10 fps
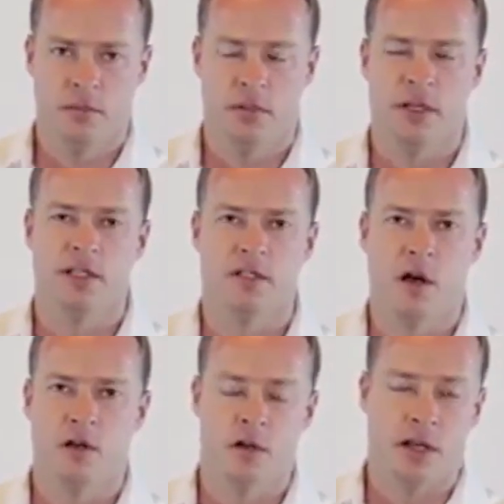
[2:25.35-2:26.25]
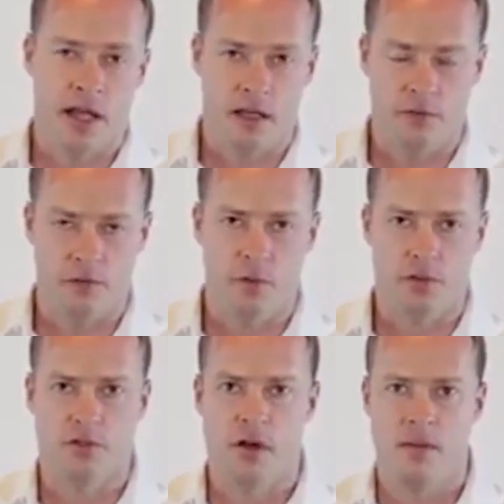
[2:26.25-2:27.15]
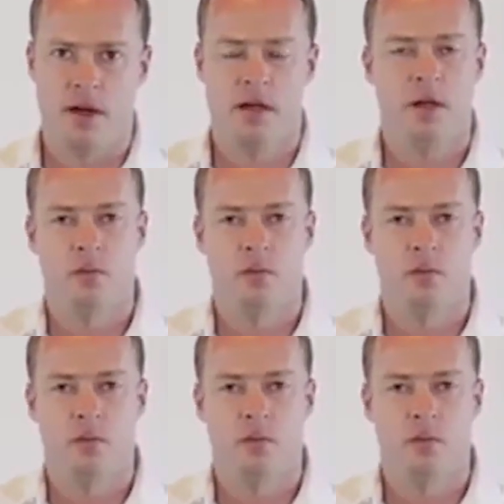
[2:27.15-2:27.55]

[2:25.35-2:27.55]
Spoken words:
Please note, like any floor scrubber,